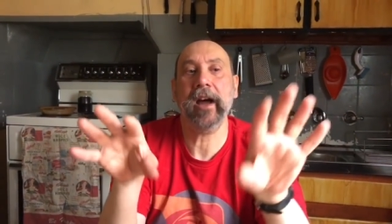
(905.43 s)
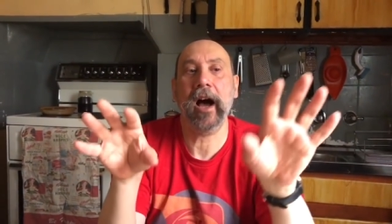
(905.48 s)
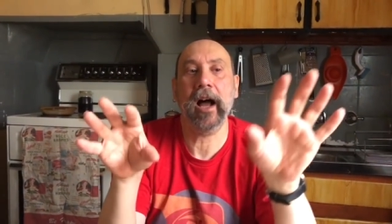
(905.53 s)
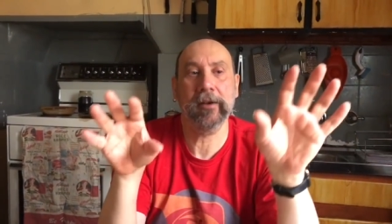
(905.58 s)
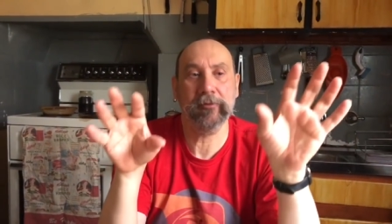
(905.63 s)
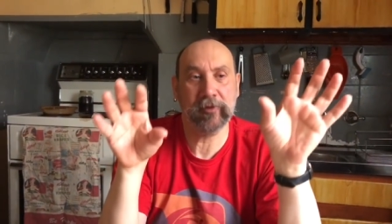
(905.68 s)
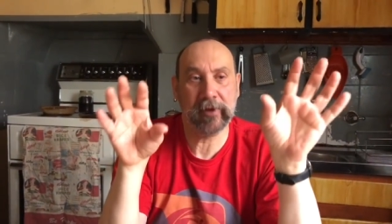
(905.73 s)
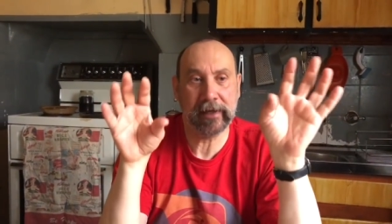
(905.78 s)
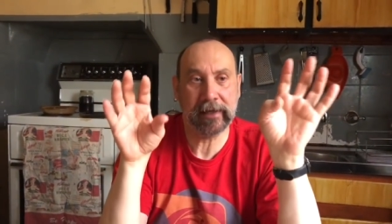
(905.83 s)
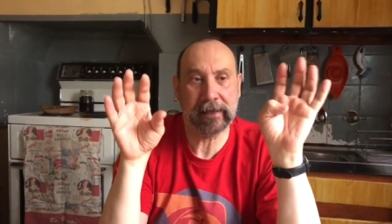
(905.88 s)

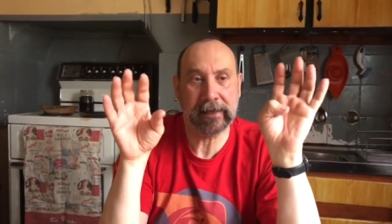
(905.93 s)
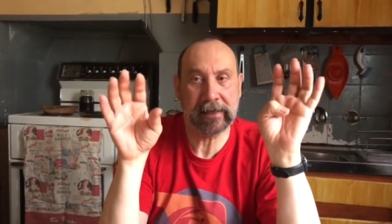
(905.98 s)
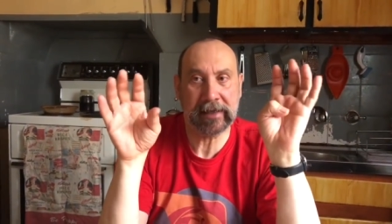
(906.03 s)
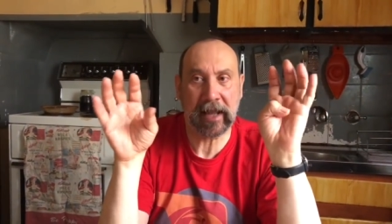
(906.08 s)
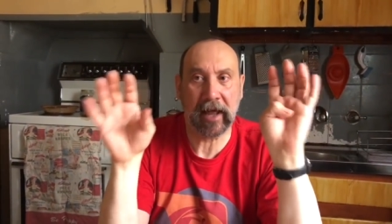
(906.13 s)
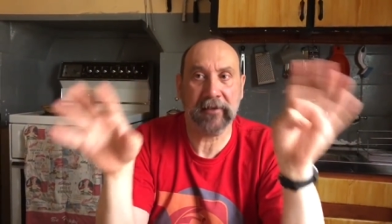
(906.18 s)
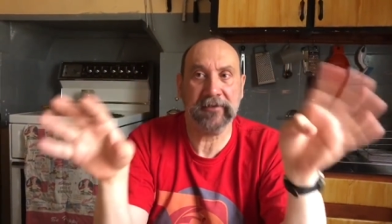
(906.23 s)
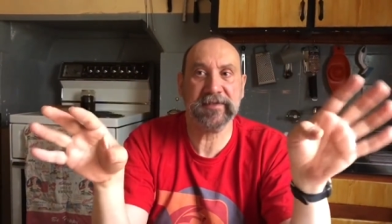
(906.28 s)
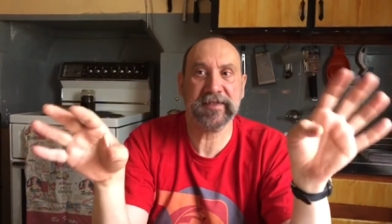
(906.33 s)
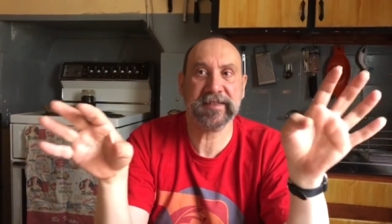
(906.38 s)
I really
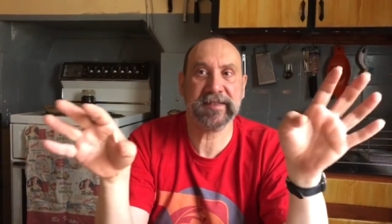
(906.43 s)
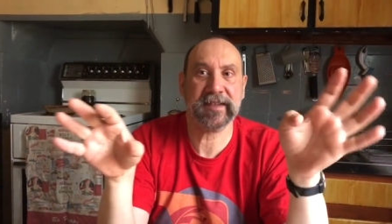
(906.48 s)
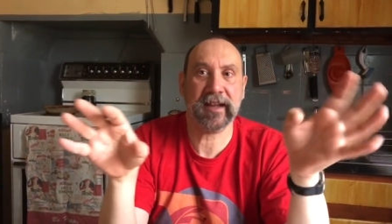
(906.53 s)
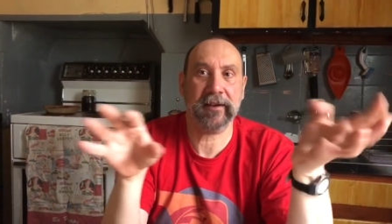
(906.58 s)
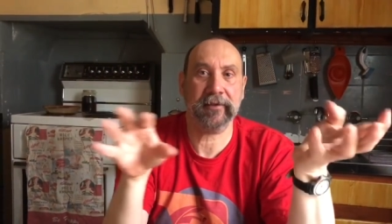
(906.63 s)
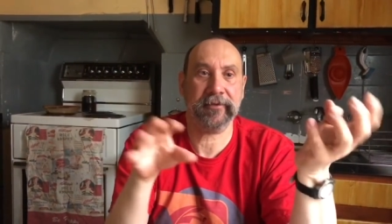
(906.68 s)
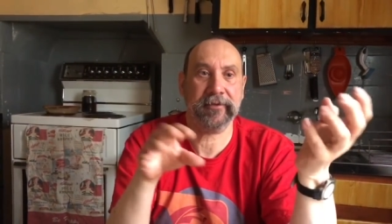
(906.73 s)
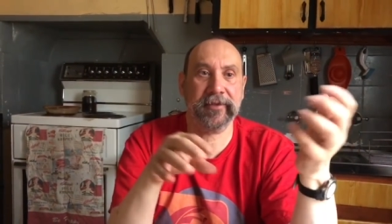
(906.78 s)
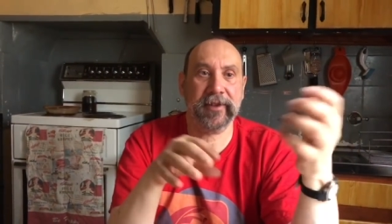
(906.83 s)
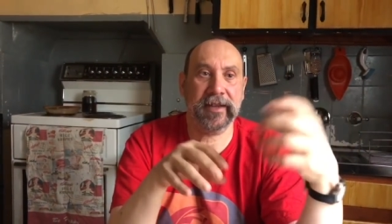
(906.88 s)
love
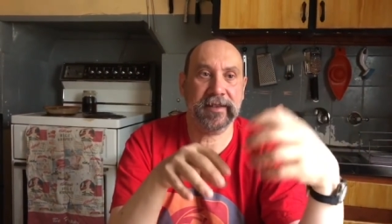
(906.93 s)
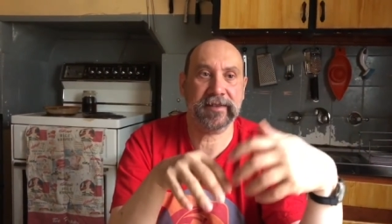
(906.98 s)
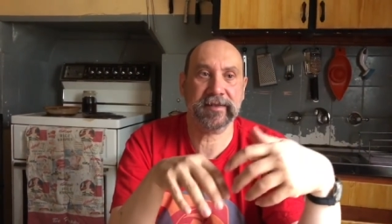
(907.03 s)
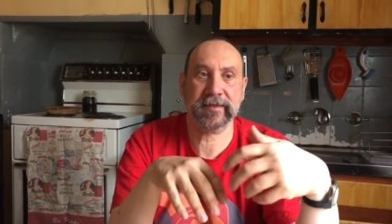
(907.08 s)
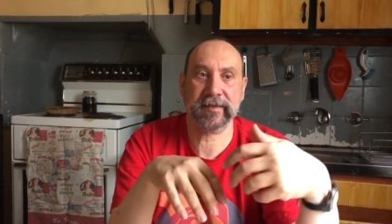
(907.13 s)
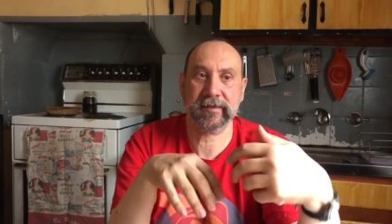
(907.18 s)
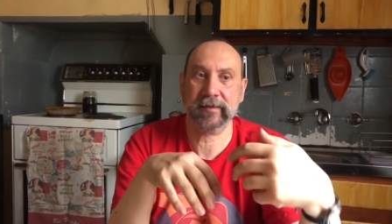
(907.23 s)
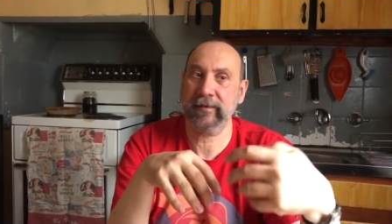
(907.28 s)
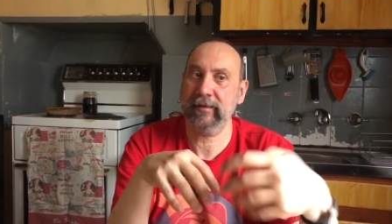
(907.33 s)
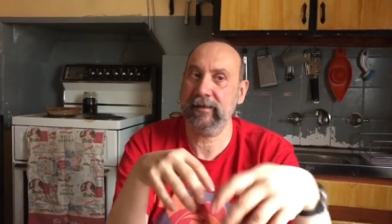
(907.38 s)
stuff
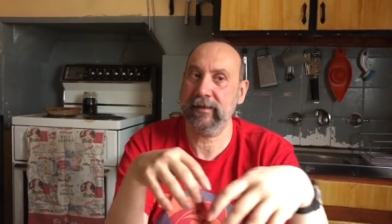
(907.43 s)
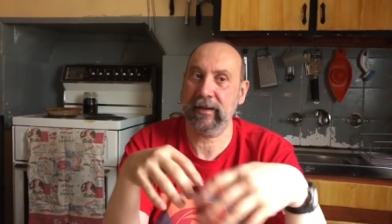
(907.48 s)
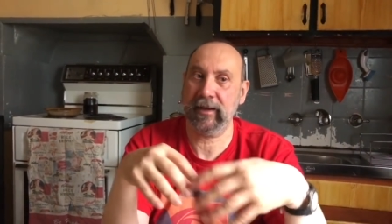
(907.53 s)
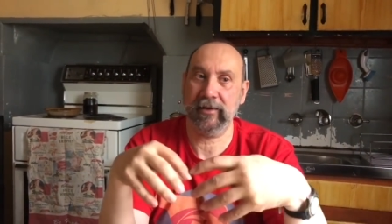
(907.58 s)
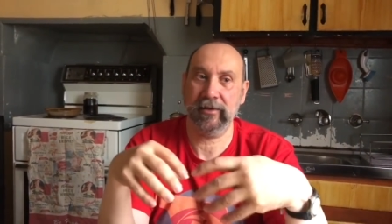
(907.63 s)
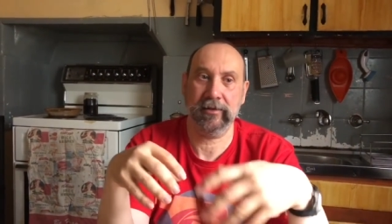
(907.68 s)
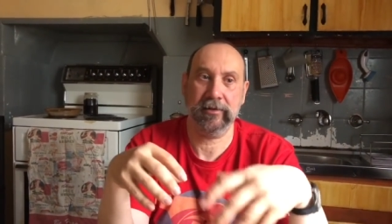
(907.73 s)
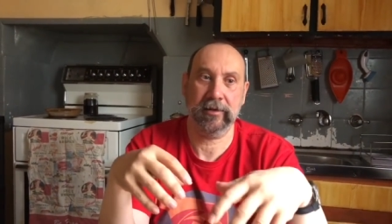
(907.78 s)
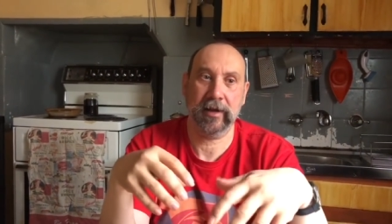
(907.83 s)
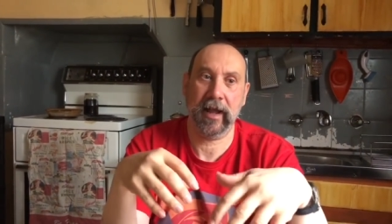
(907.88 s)
that's, you
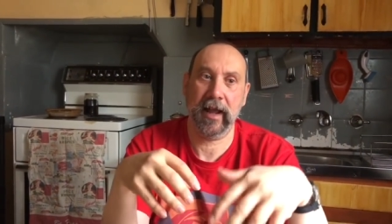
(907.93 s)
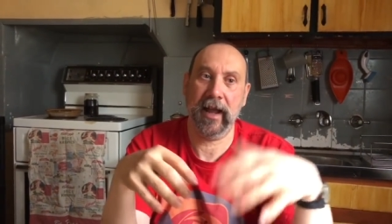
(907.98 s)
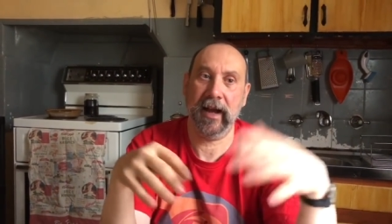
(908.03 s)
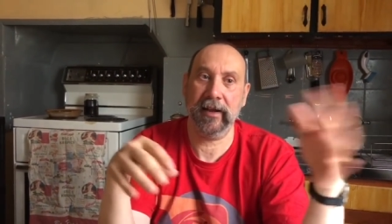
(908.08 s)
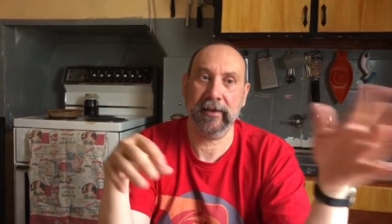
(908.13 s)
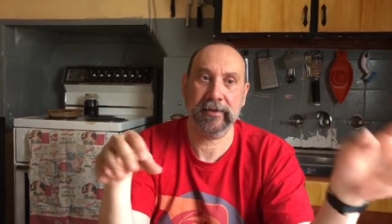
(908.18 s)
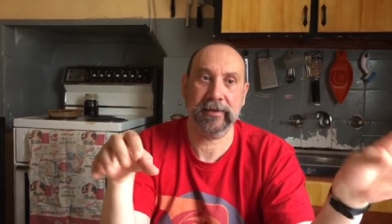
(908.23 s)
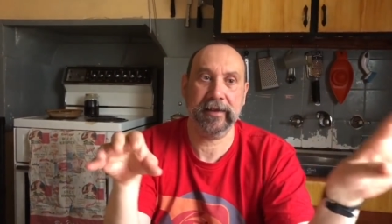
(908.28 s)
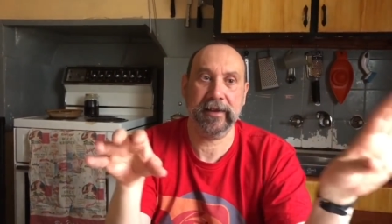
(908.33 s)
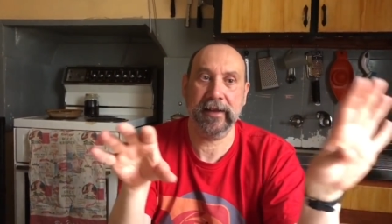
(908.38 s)
know,
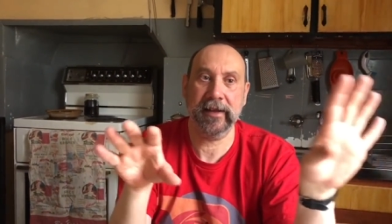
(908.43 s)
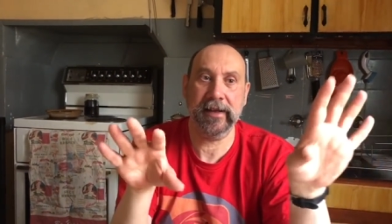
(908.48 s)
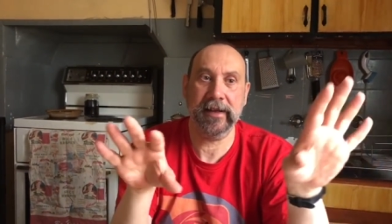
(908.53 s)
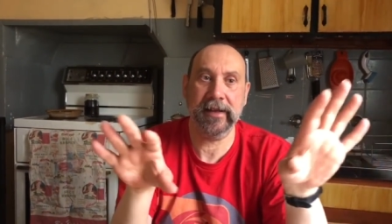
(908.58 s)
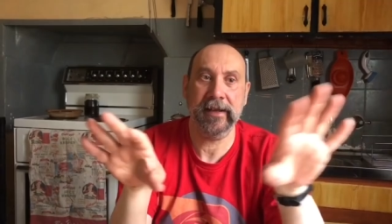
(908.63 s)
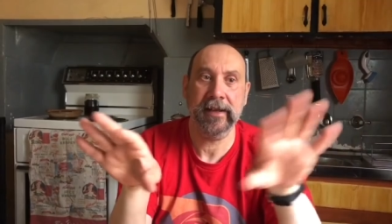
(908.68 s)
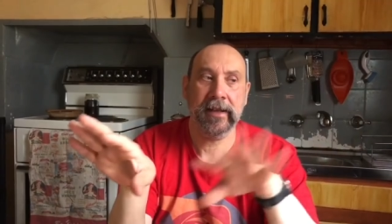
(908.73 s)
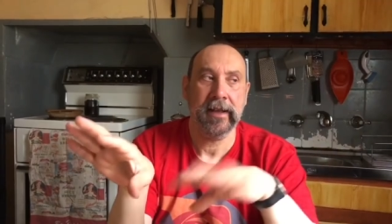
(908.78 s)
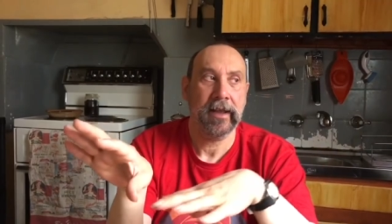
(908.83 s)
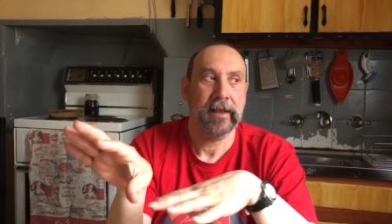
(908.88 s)
out
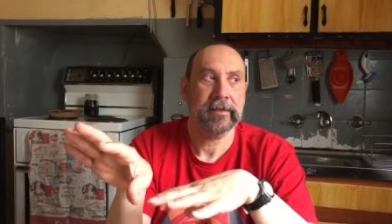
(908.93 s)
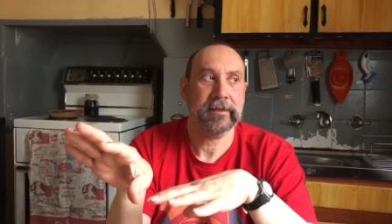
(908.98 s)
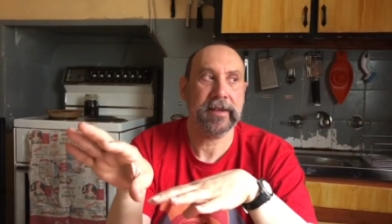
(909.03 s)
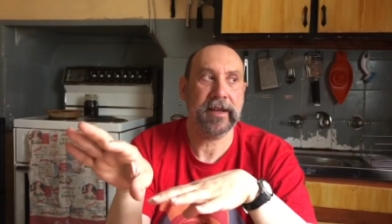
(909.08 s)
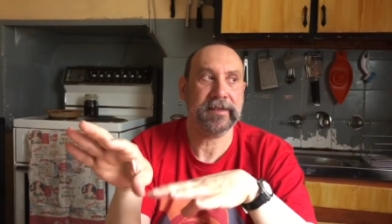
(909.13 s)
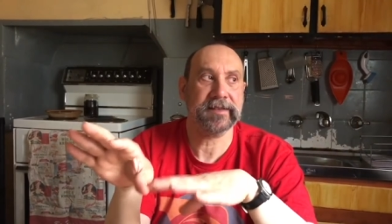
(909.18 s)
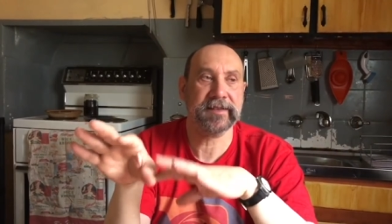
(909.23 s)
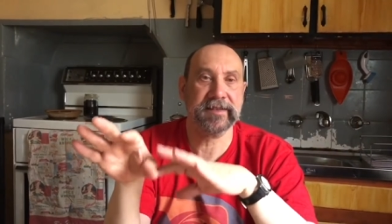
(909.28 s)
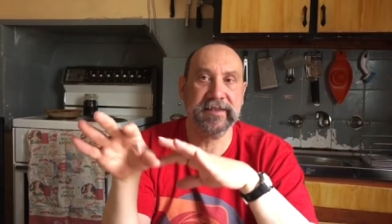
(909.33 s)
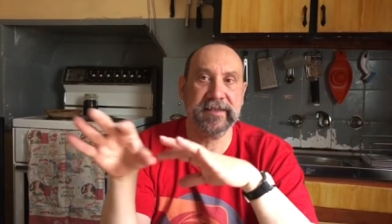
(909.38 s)
there,
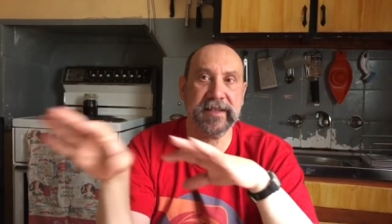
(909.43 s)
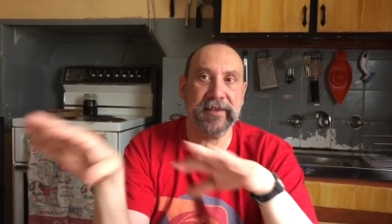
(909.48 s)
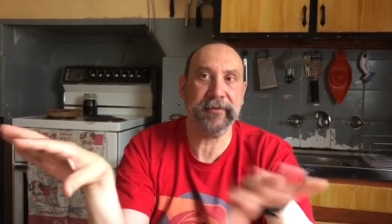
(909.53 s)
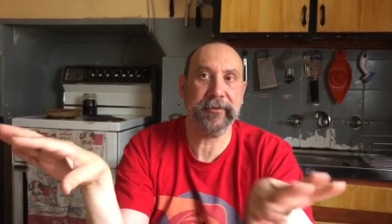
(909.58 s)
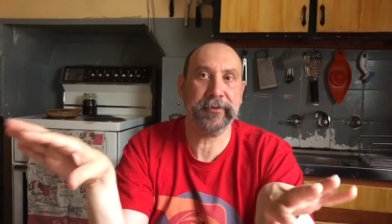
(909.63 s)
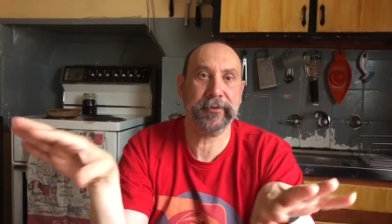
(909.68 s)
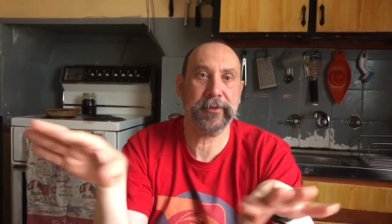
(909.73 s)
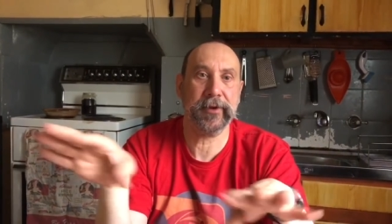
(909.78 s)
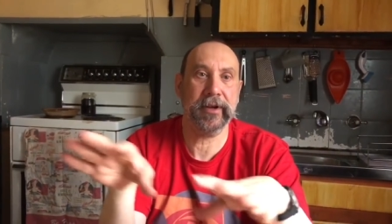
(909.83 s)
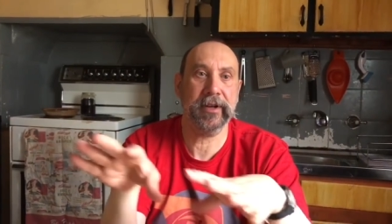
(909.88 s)
that's
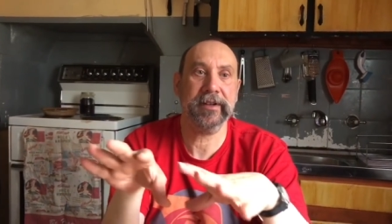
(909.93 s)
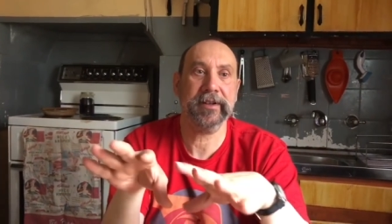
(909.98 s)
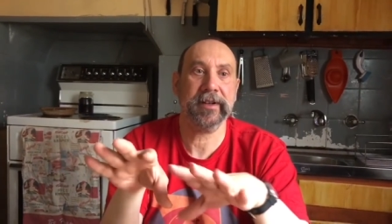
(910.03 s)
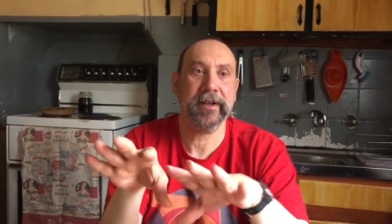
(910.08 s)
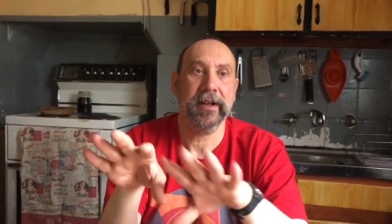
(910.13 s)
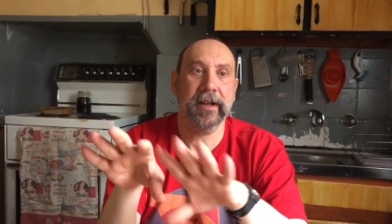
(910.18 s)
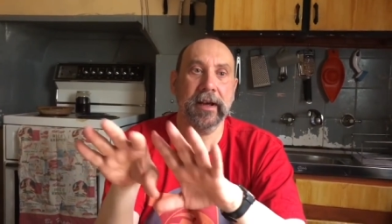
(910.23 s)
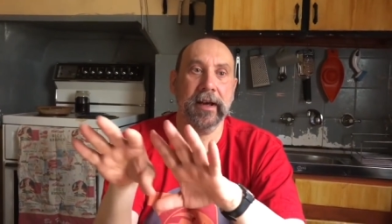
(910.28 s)
different.